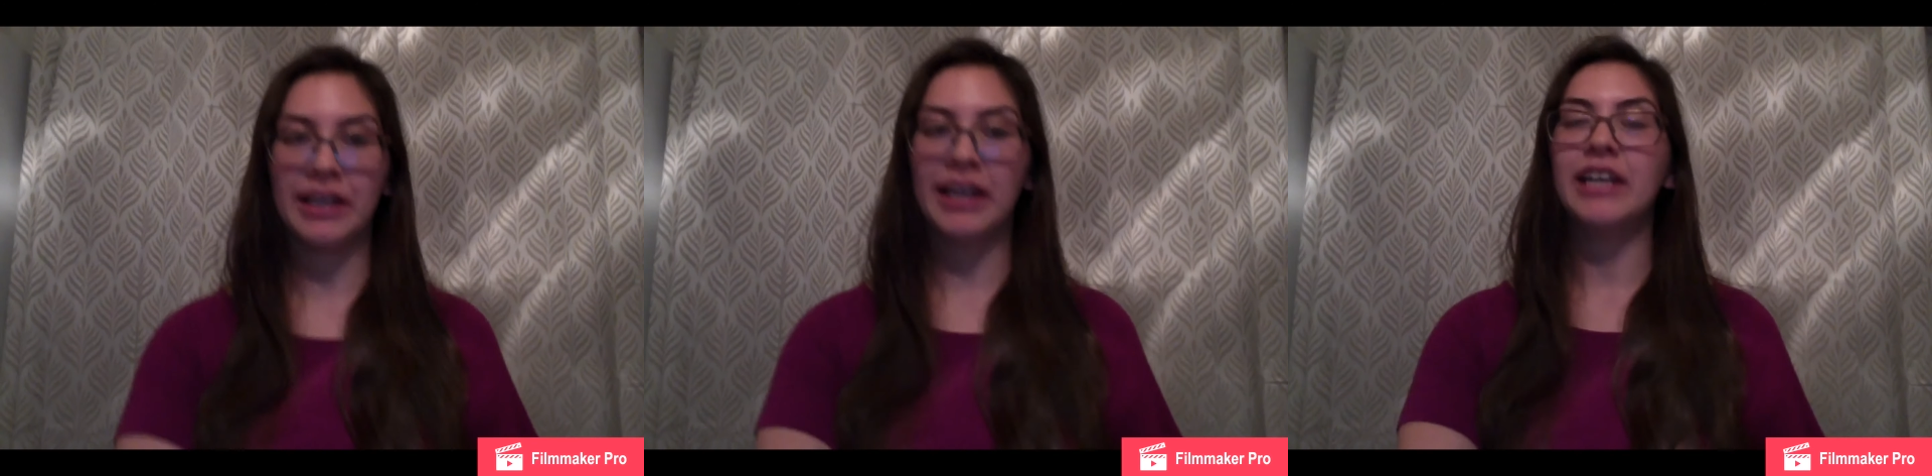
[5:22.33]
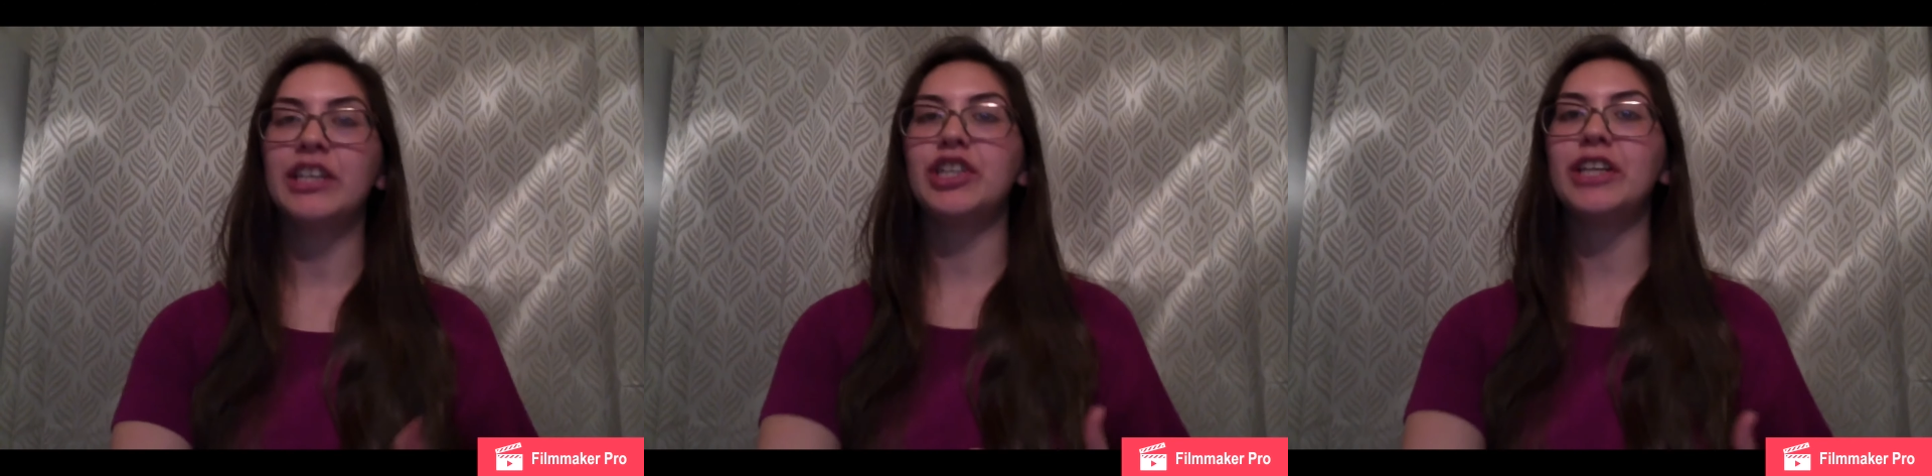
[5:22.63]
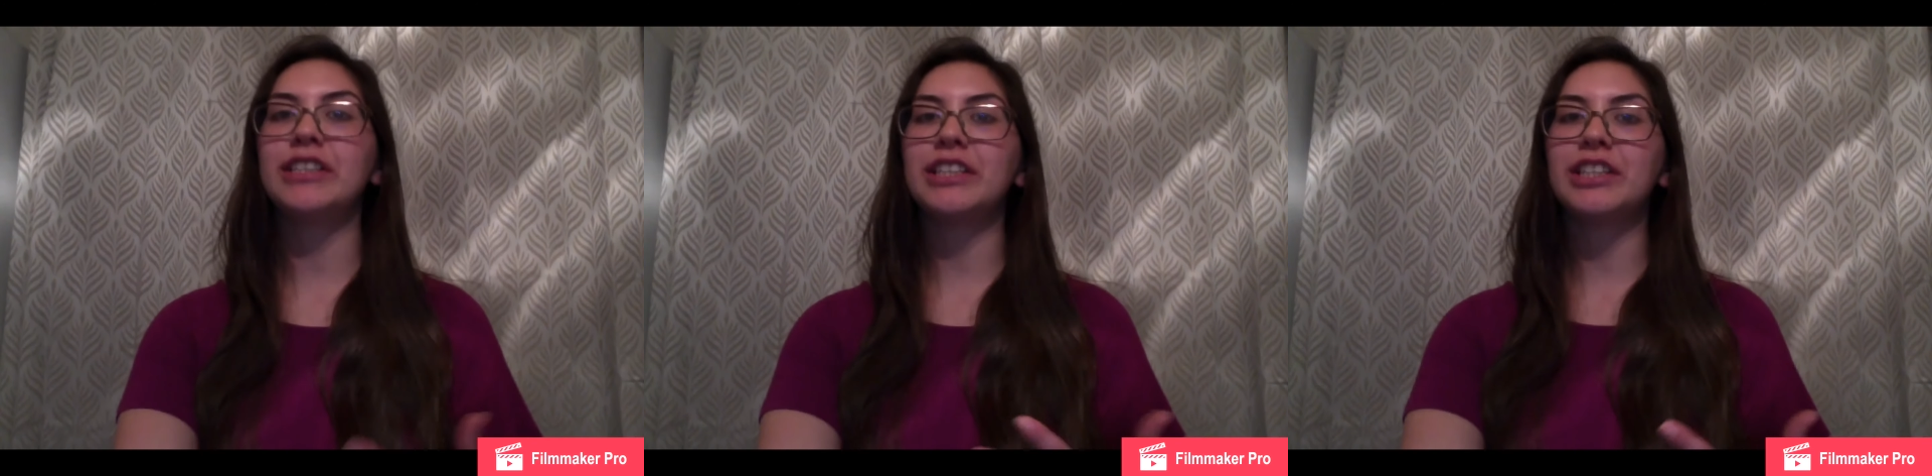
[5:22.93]
She
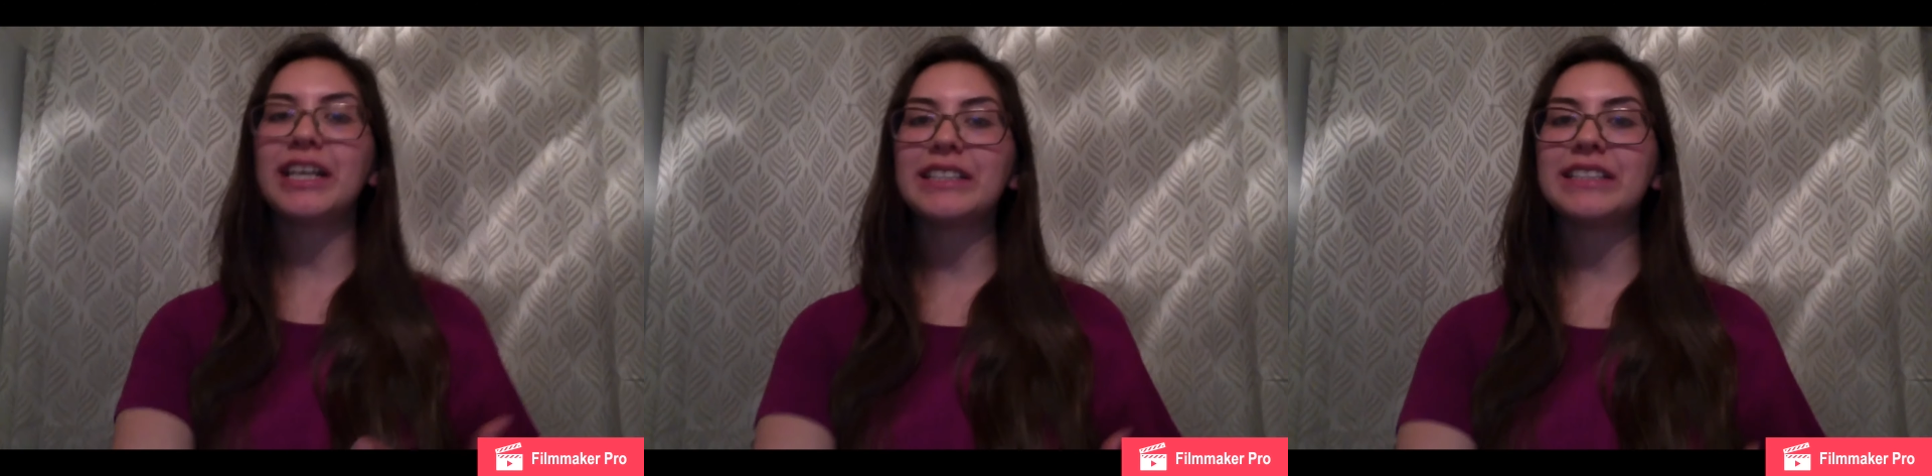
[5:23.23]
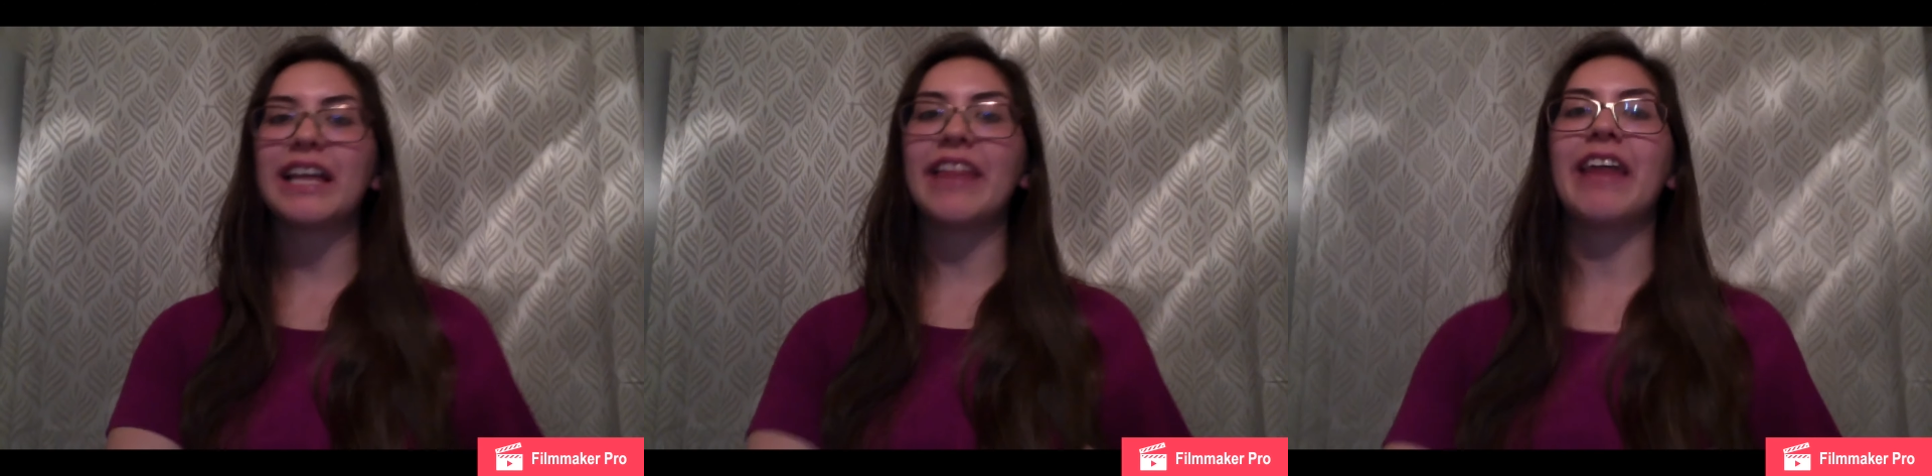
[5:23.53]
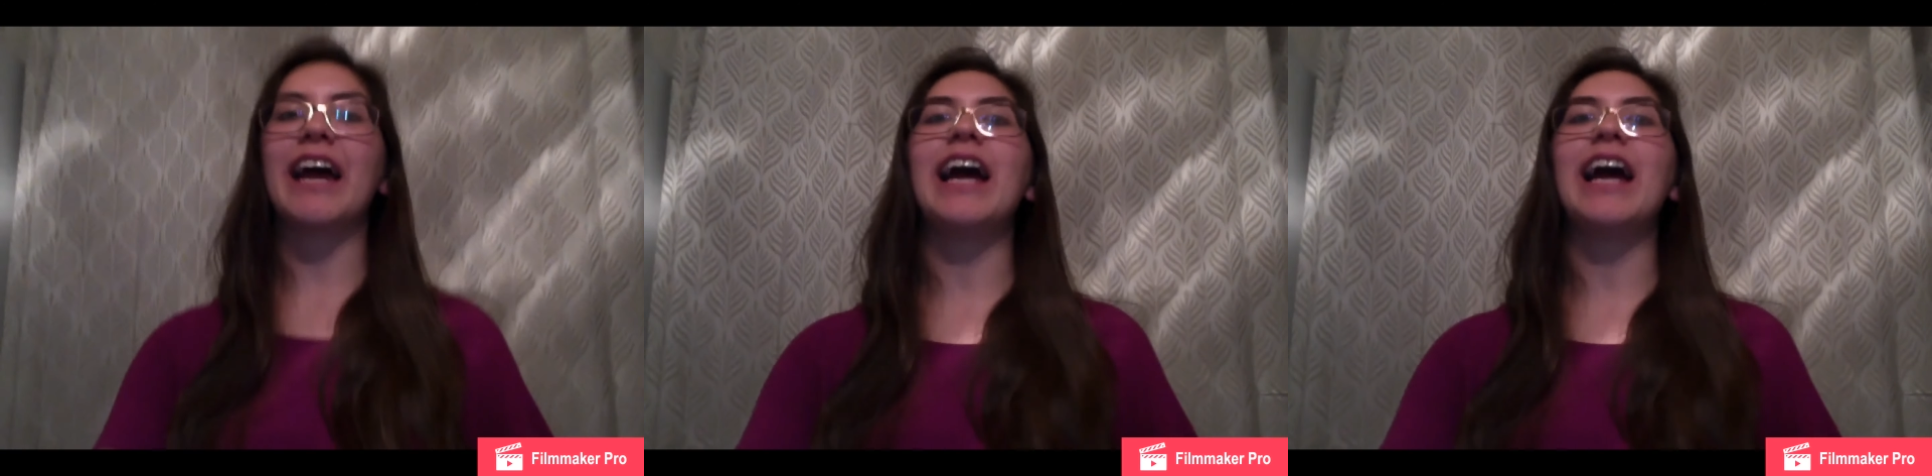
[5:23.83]
suggests that